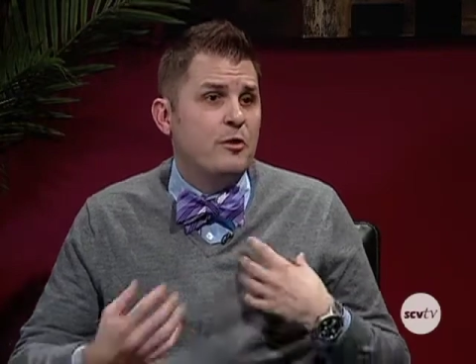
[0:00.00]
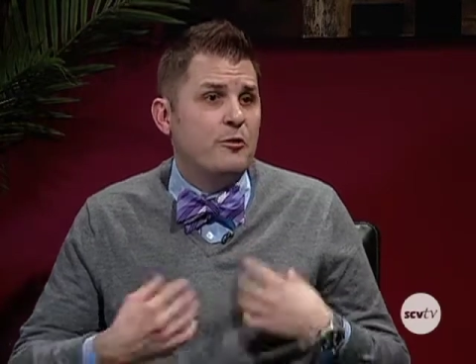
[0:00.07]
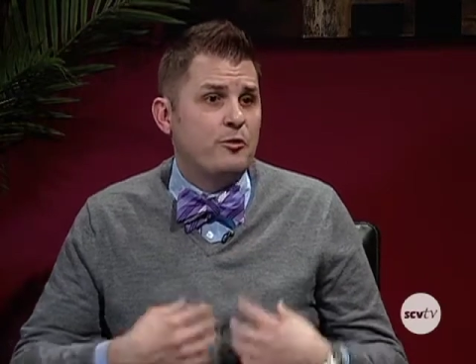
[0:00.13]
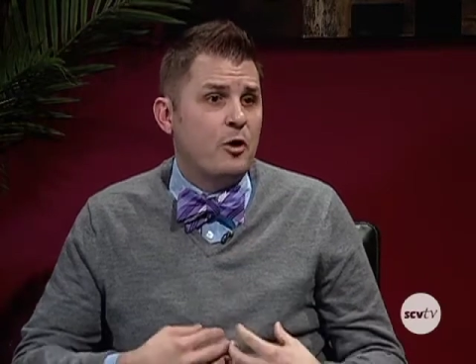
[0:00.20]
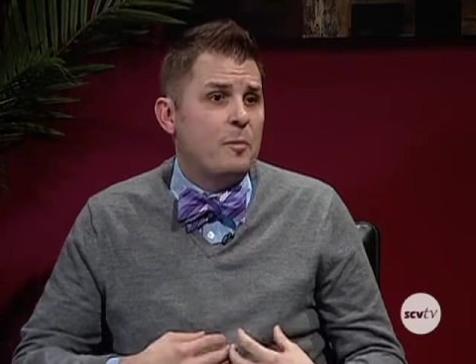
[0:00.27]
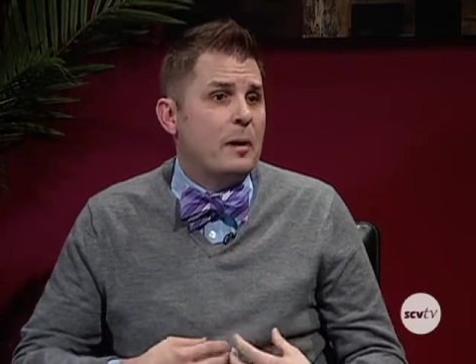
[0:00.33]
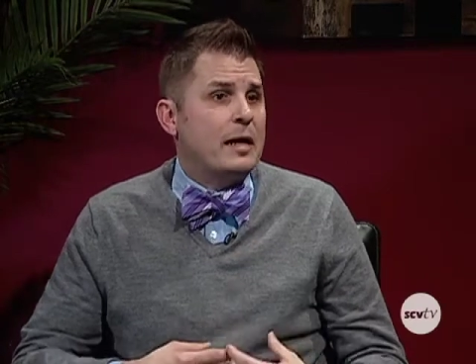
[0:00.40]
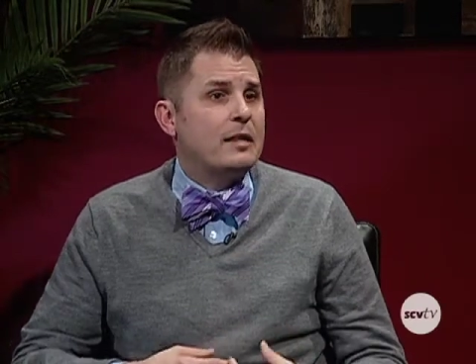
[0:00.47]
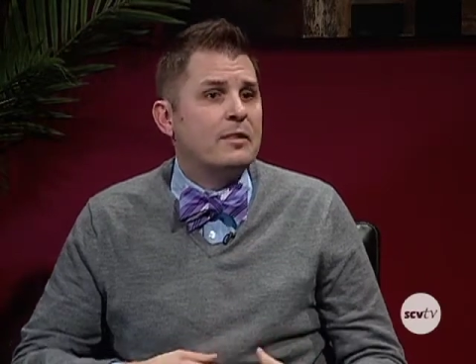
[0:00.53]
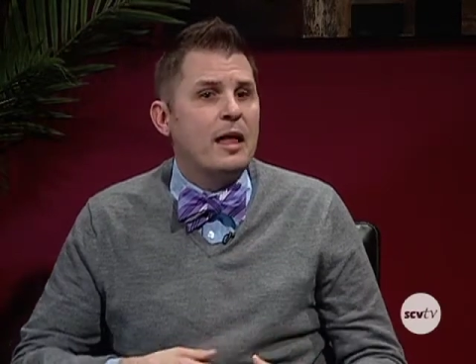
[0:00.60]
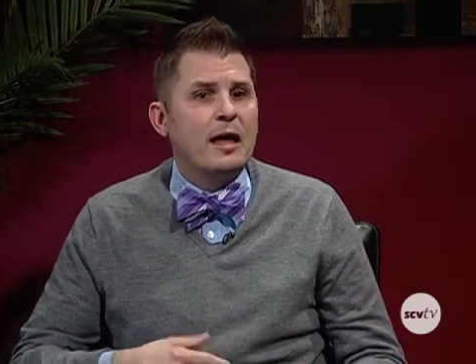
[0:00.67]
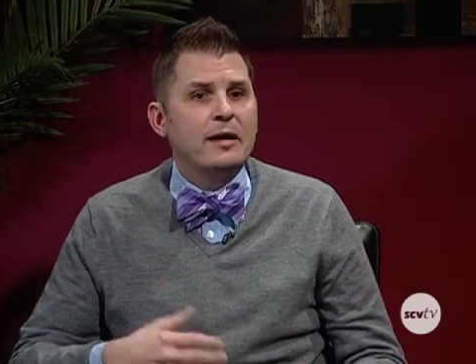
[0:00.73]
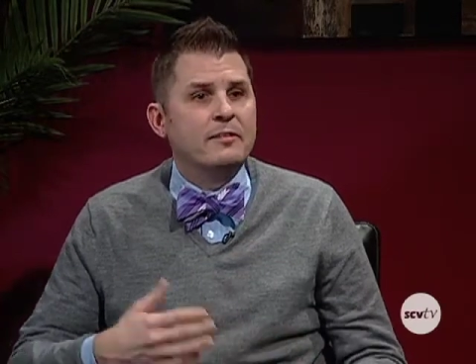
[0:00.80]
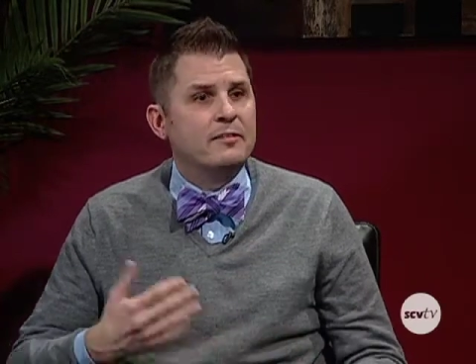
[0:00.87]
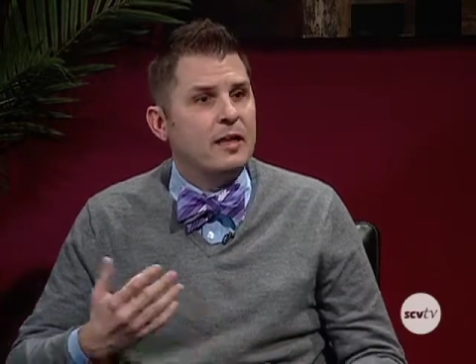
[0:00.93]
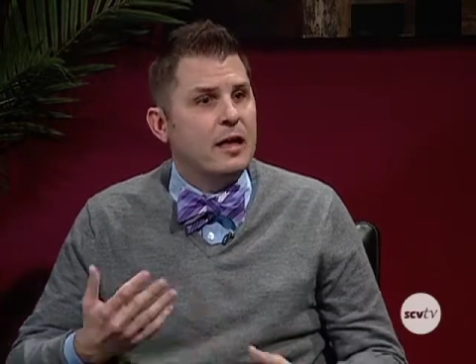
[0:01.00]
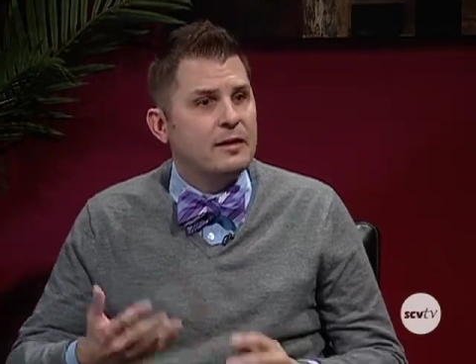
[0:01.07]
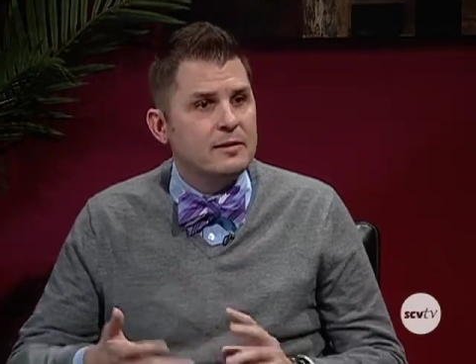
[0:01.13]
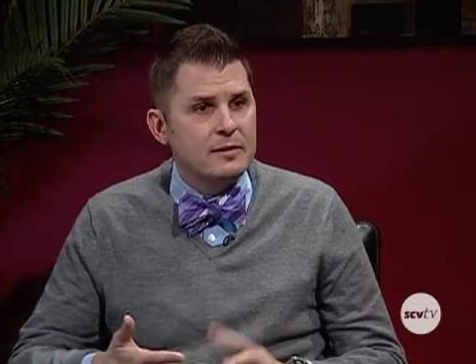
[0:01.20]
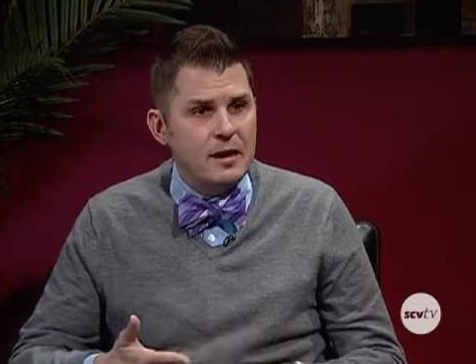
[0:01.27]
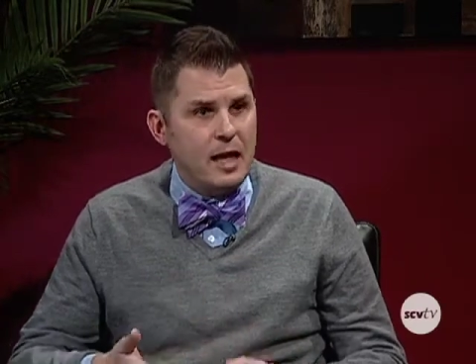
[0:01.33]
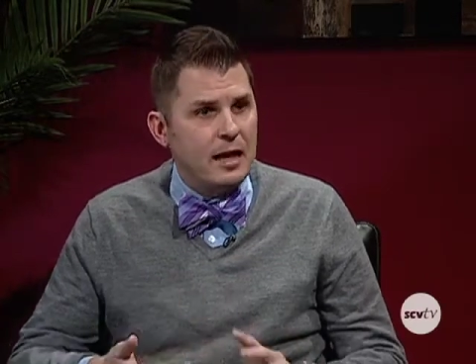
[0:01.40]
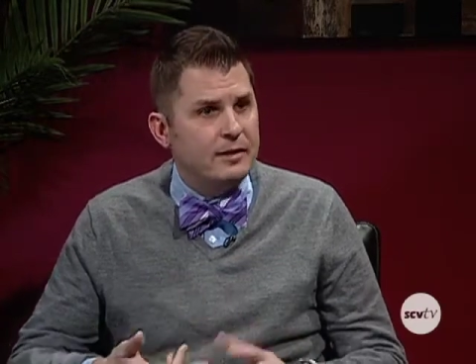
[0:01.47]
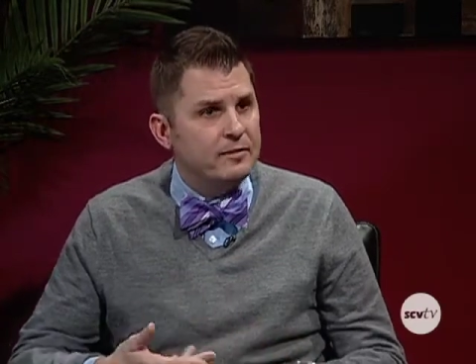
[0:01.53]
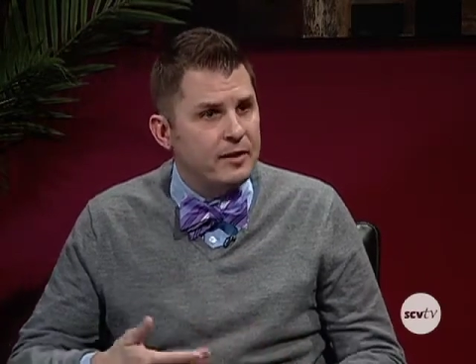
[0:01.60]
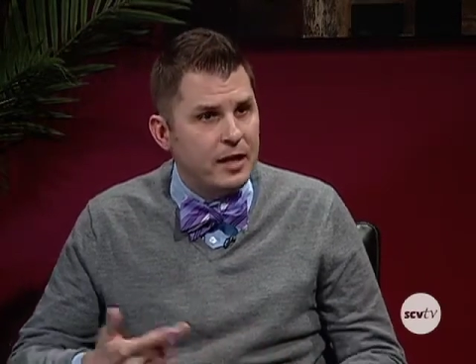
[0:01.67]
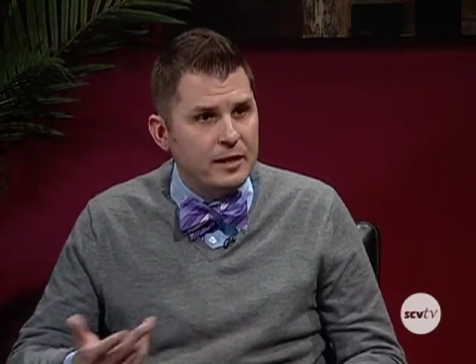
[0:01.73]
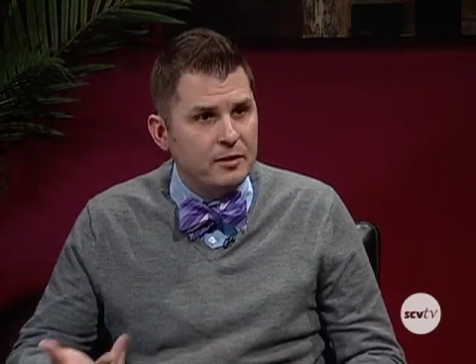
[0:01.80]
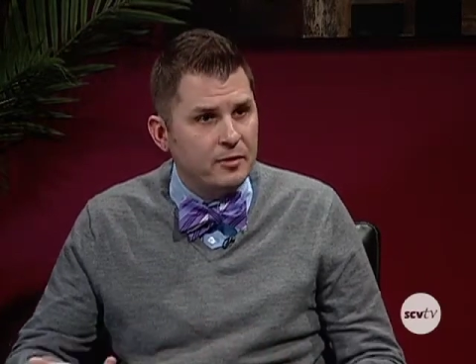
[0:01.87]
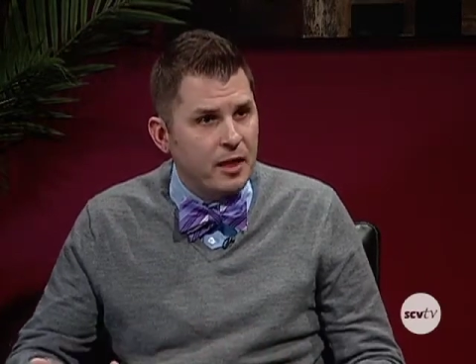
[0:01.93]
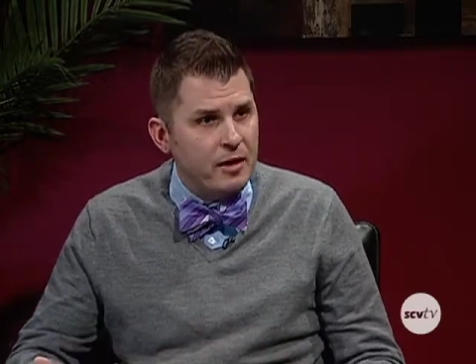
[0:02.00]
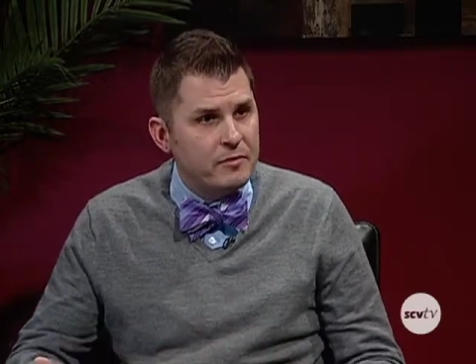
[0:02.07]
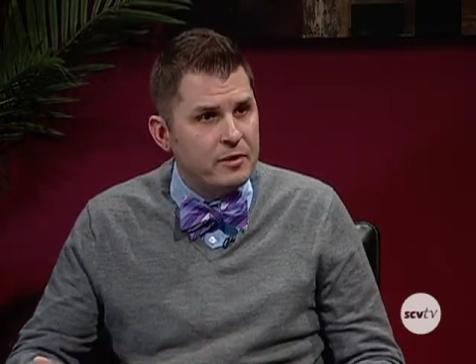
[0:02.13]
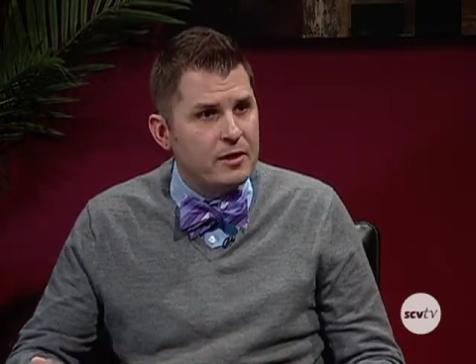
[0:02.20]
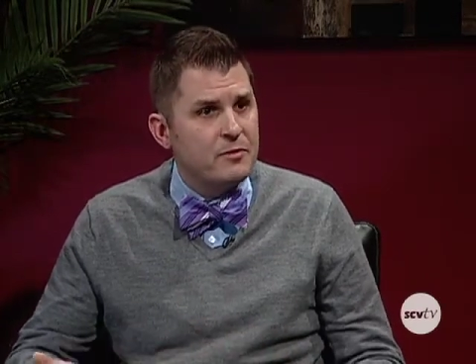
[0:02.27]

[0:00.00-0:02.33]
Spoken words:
from my clients at 9, 10, 11.